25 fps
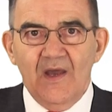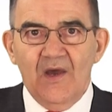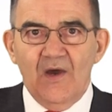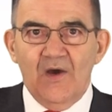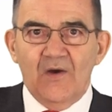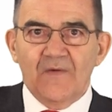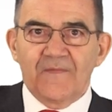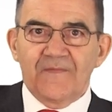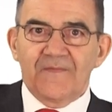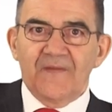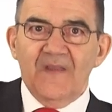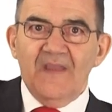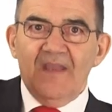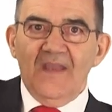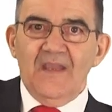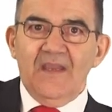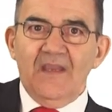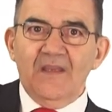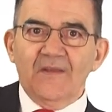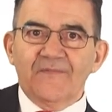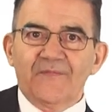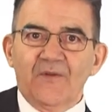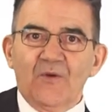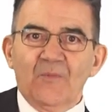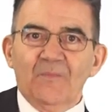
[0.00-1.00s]
of
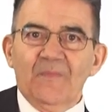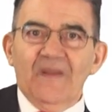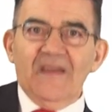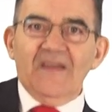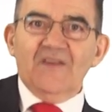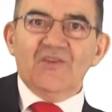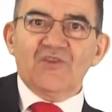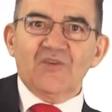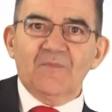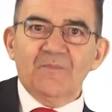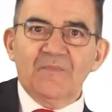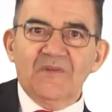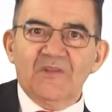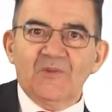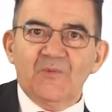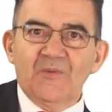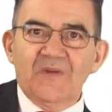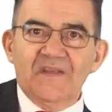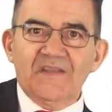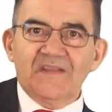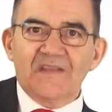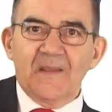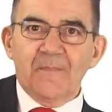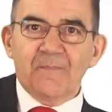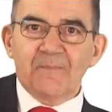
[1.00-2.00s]
information
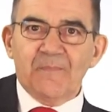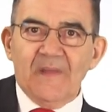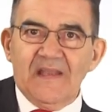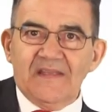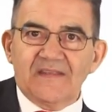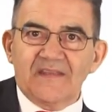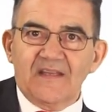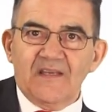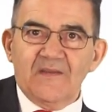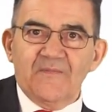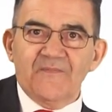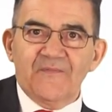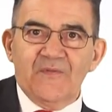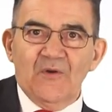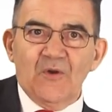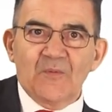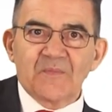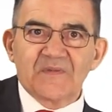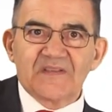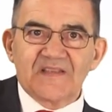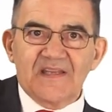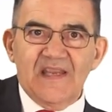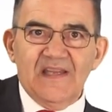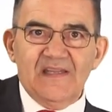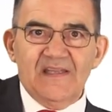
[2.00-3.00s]
between the better
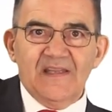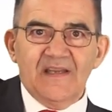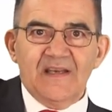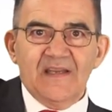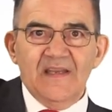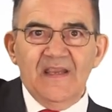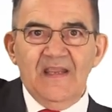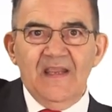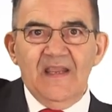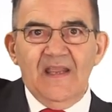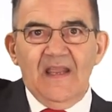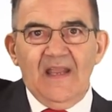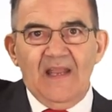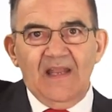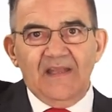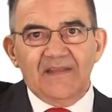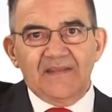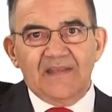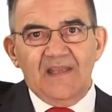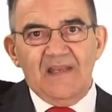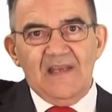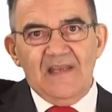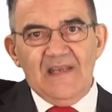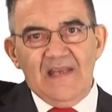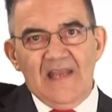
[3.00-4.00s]
informed seller
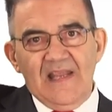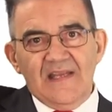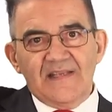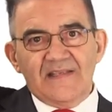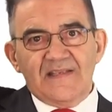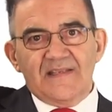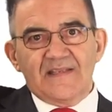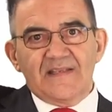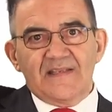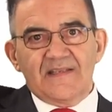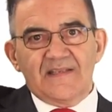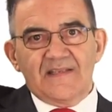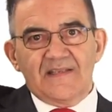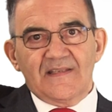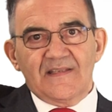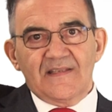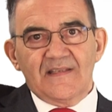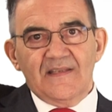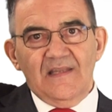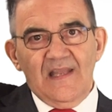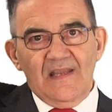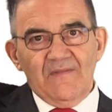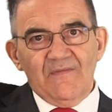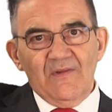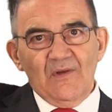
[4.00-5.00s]
and the less
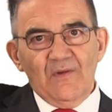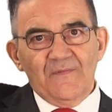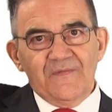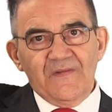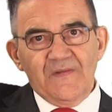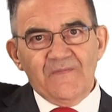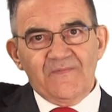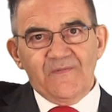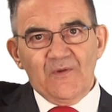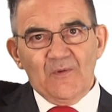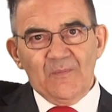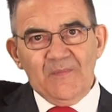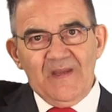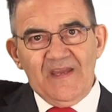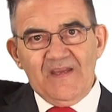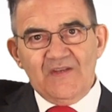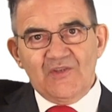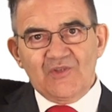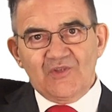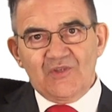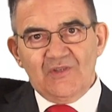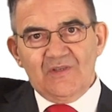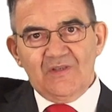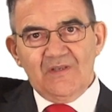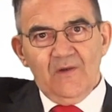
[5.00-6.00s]
level of
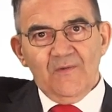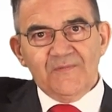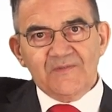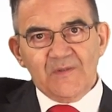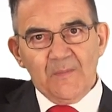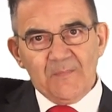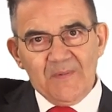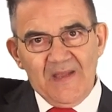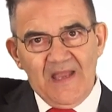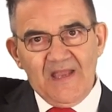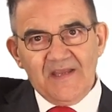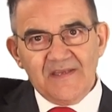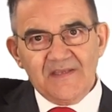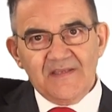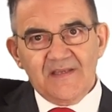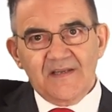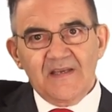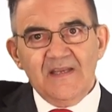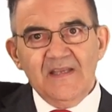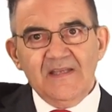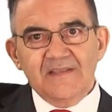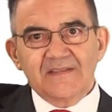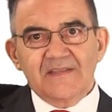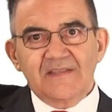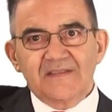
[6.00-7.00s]
information of the buyer.
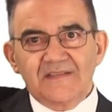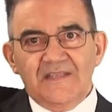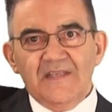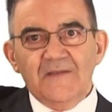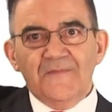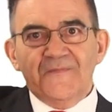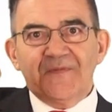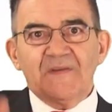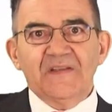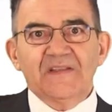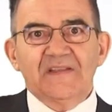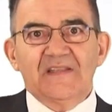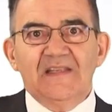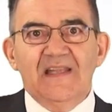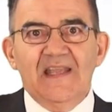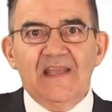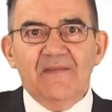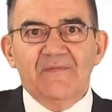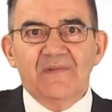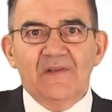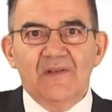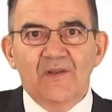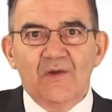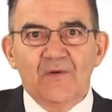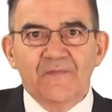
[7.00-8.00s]
The different
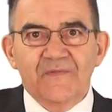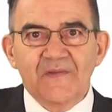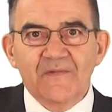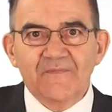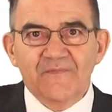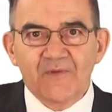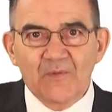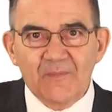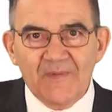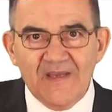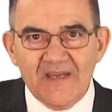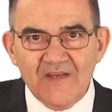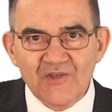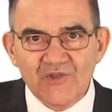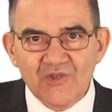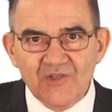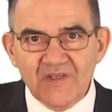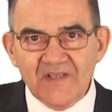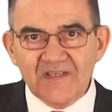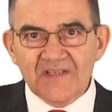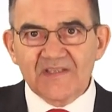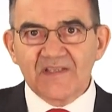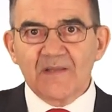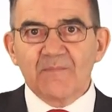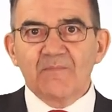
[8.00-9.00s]
level of
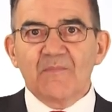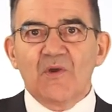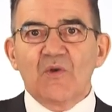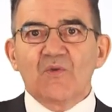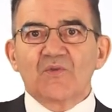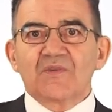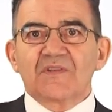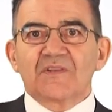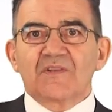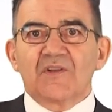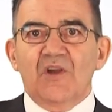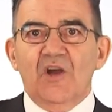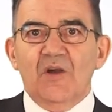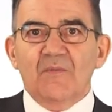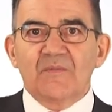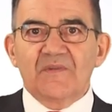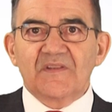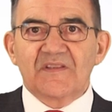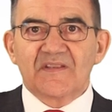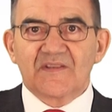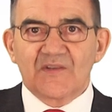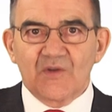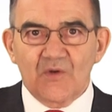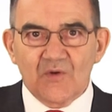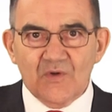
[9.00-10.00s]
information is the most
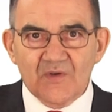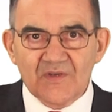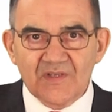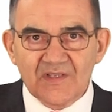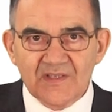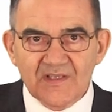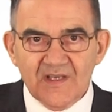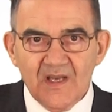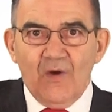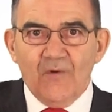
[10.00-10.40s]
common source